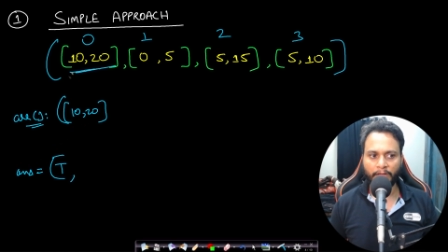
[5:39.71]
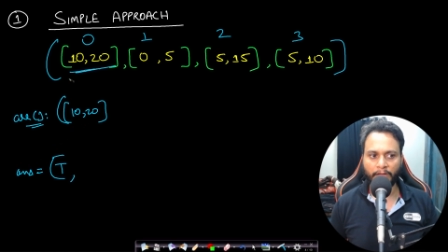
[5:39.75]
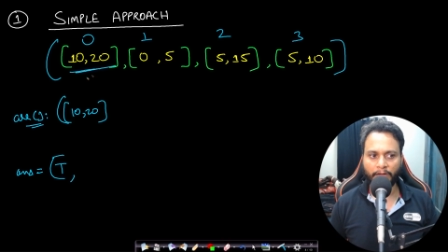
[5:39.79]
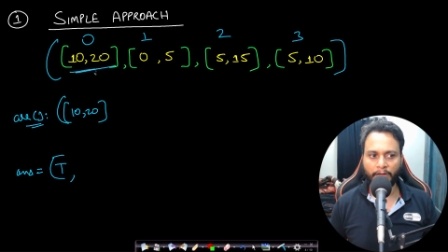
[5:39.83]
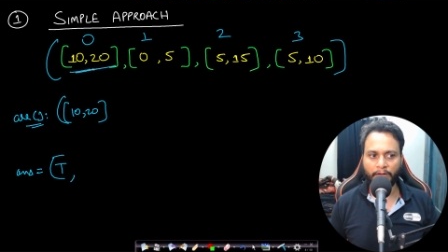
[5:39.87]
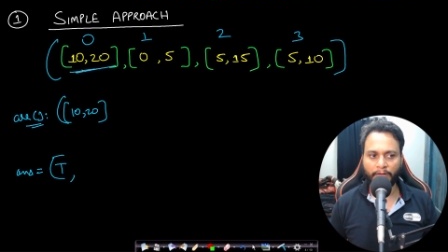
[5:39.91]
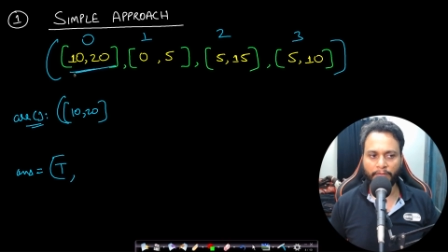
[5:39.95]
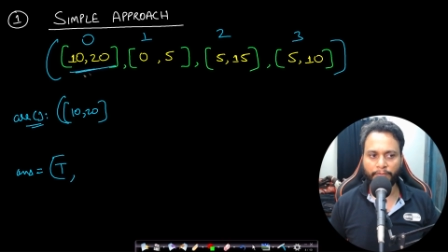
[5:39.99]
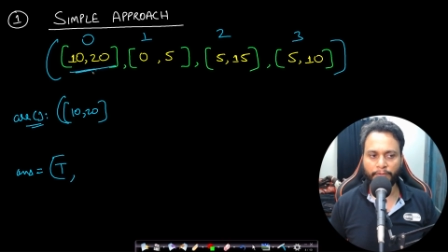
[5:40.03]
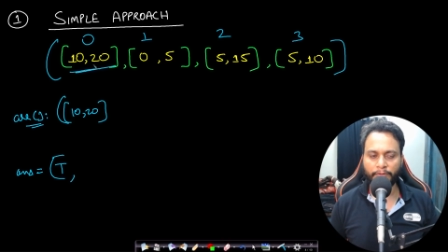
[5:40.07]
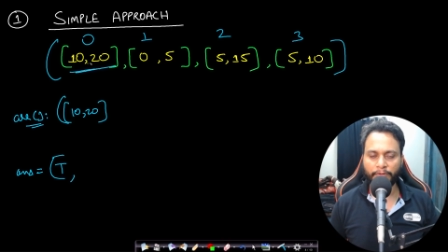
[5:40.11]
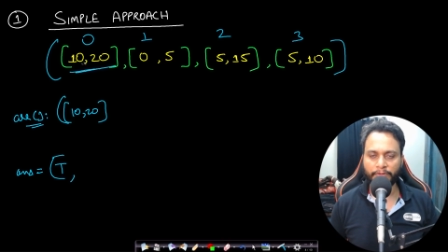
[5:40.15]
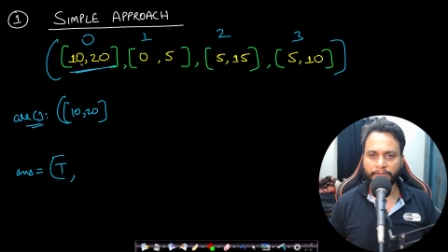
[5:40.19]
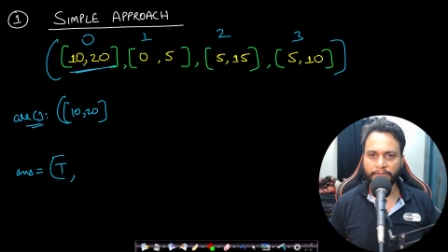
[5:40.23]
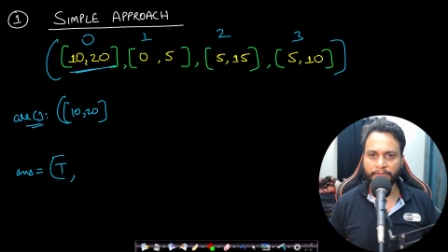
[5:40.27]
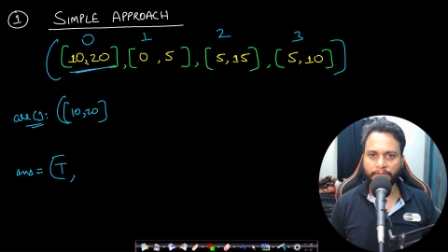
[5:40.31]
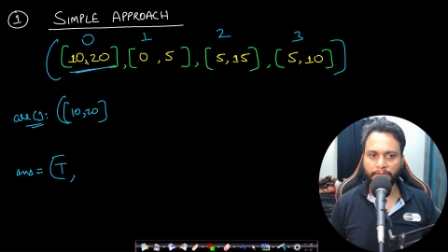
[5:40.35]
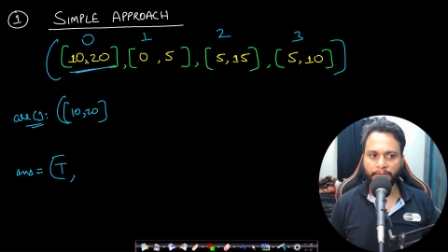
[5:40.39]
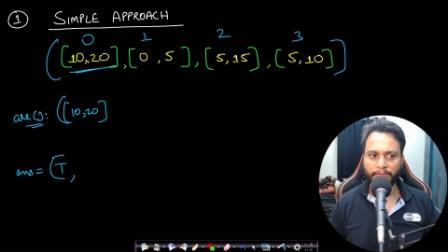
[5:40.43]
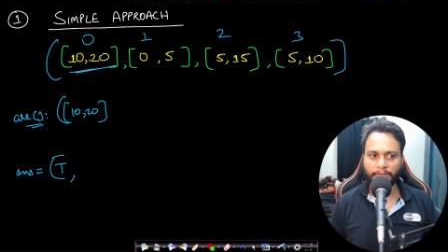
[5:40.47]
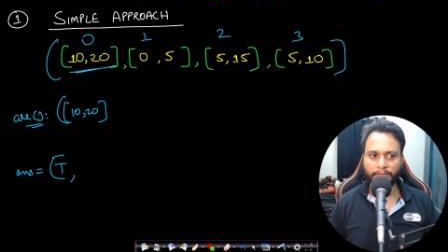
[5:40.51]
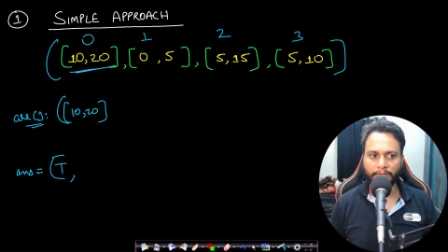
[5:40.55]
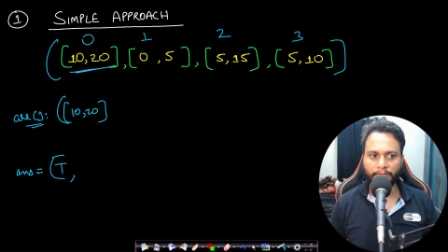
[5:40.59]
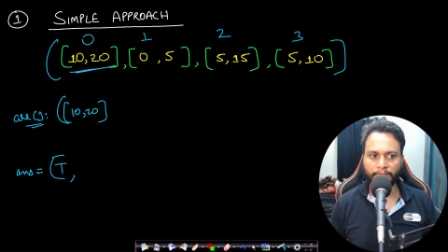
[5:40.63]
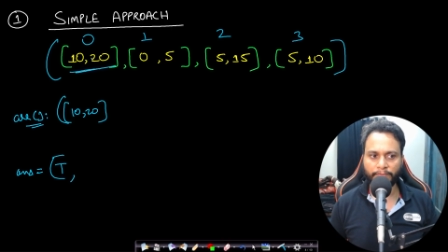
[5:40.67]
uh, for
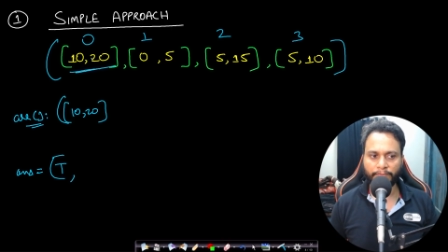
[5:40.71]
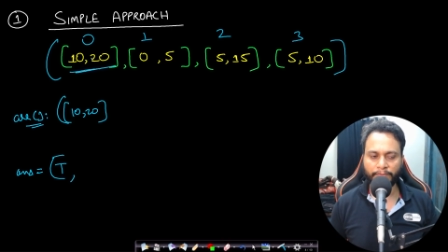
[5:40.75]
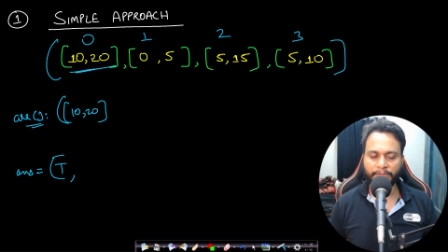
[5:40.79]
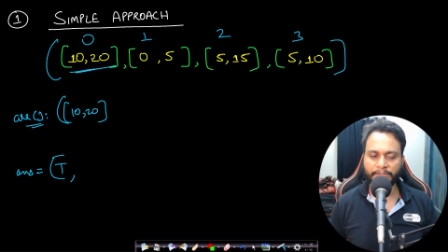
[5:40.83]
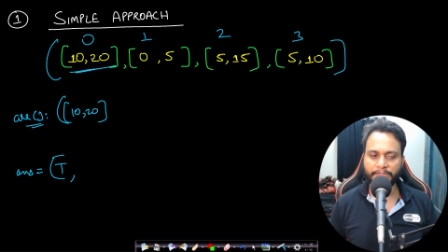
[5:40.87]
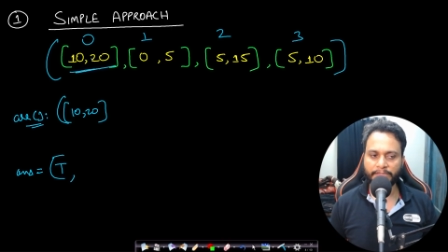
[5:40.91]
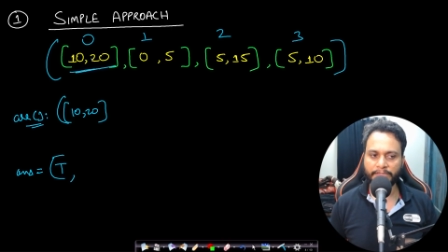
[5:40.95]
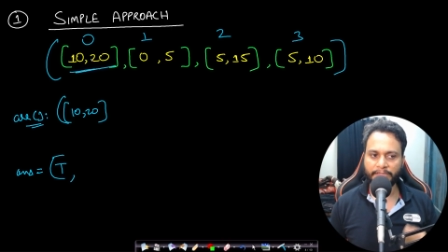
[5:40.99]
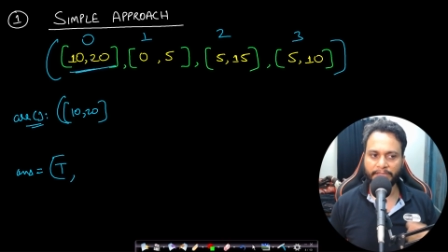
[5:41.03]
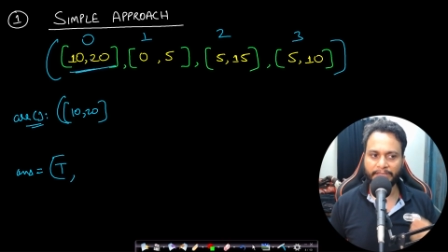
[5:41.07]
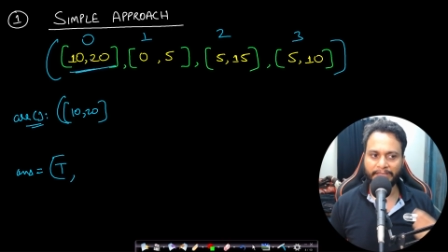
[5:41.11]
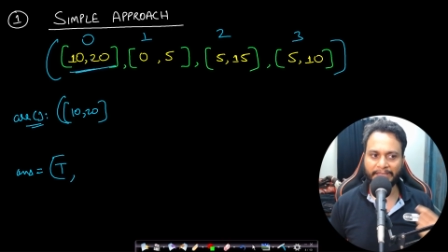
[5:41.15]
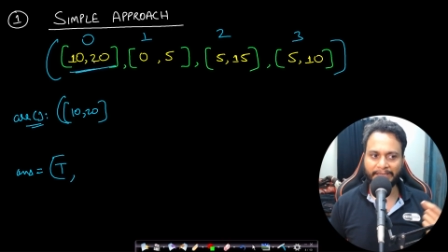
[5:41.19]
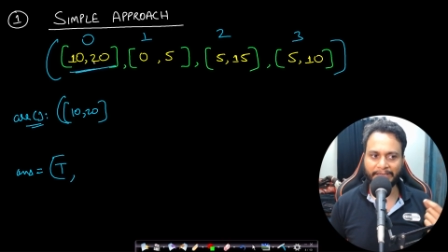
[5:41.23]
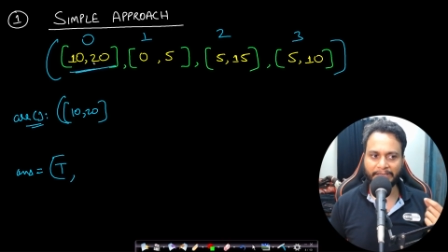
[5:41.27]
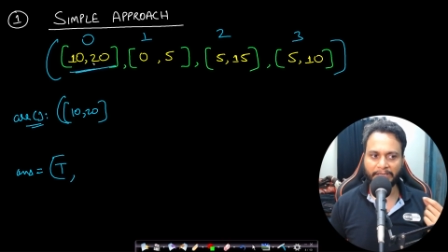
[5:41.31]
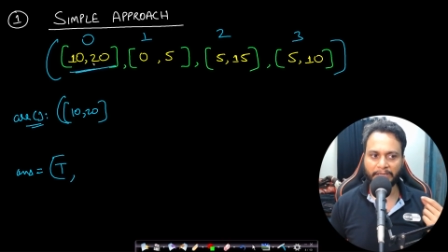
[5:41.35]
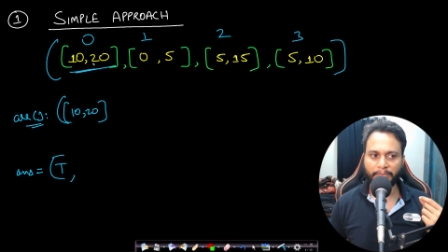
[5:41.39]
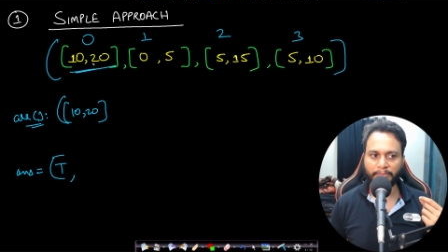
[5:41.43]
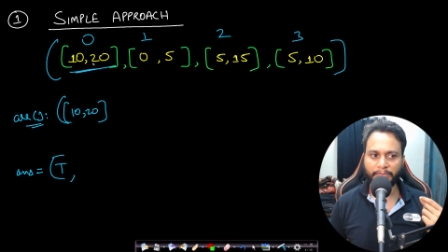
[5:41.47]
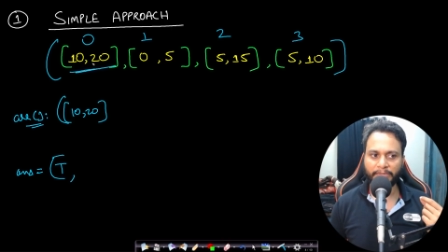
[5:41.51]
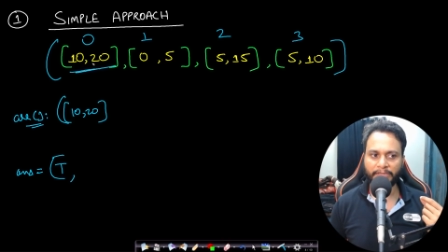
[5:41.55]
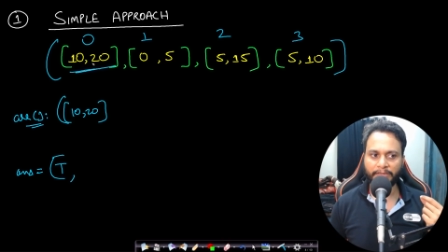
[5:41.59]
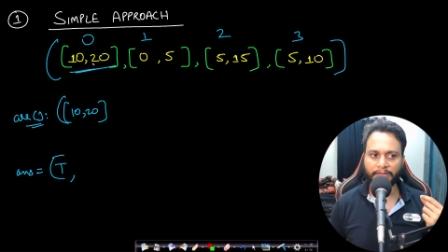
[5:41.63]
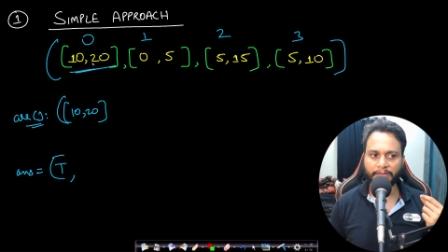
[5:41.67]
the first
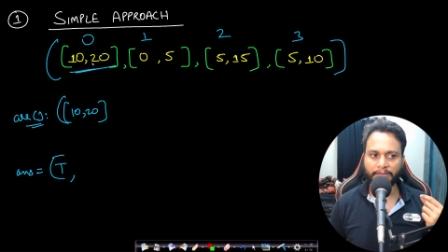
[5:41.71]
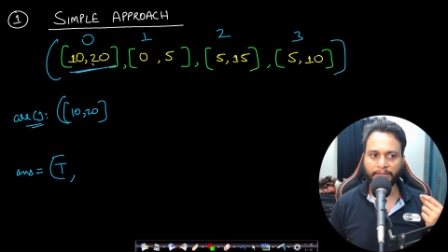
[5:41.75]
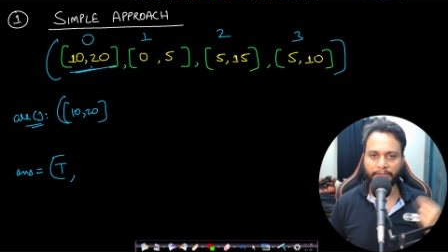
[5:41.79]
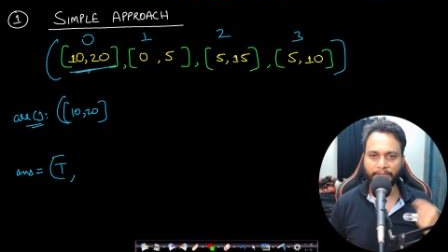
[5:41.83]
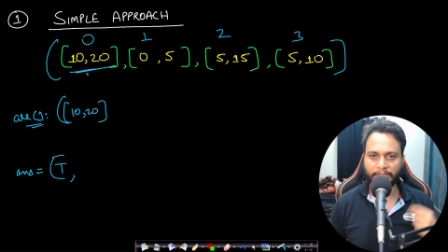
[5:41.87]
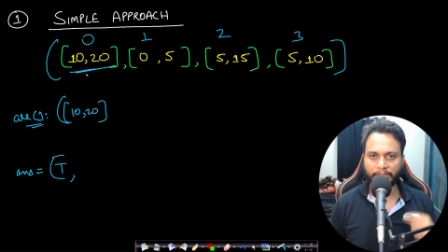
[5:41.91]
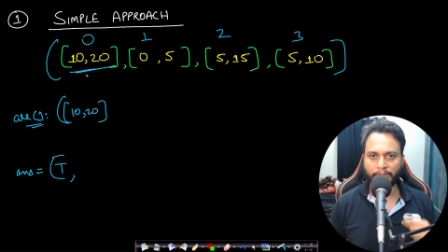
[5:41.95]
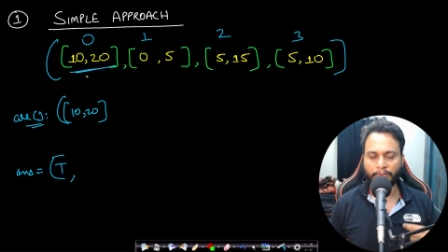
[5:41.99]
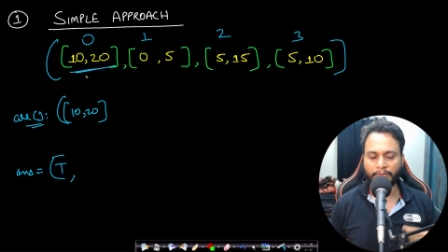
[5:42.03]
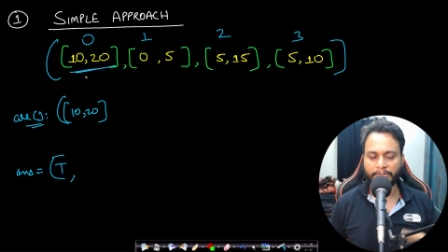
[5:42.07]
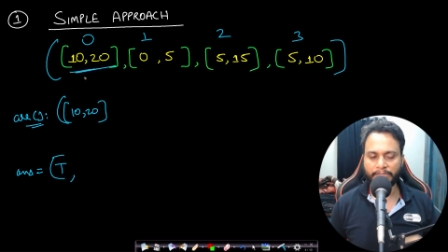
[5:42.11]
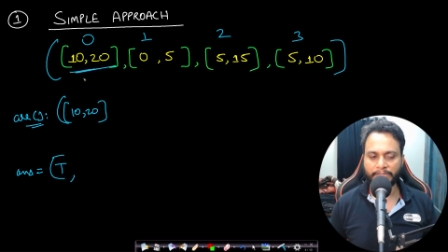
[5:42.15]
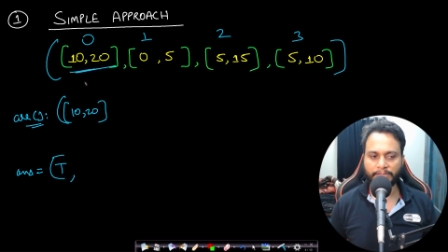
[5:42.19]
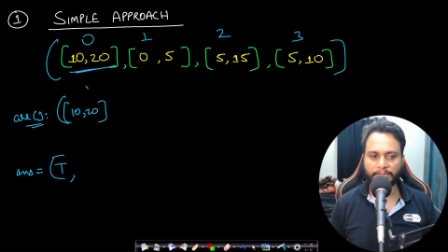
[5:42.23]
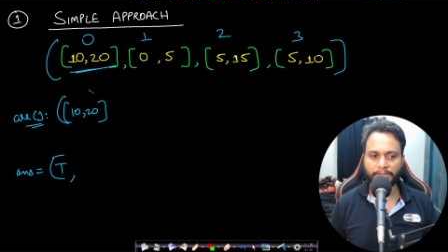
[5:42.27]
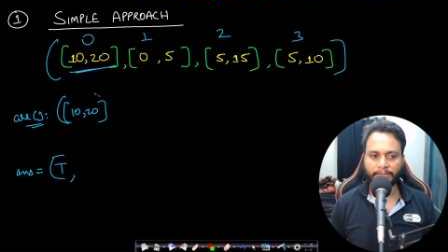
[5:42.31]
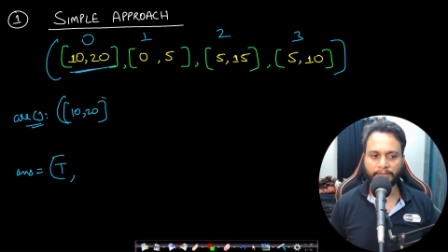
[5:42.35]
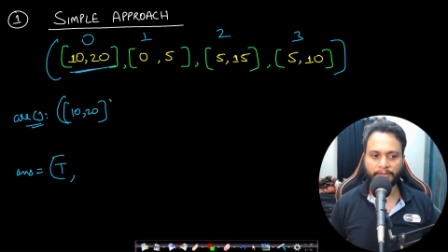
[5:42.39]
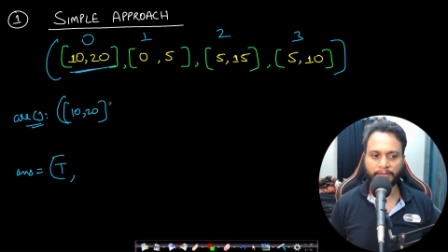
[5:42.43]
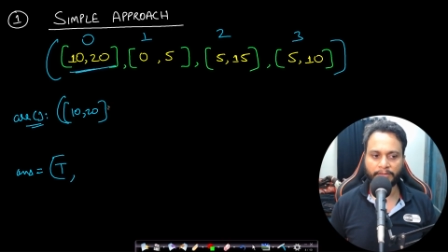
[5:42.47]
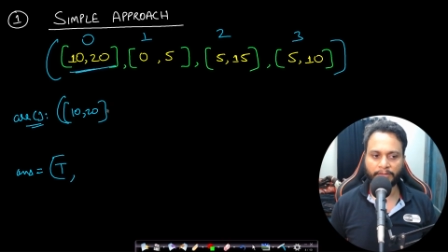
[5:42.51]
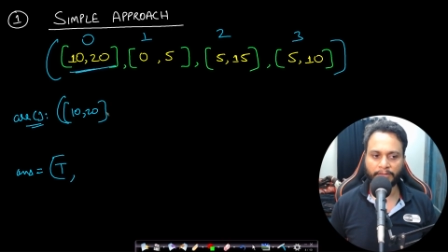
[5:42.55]
incoming request.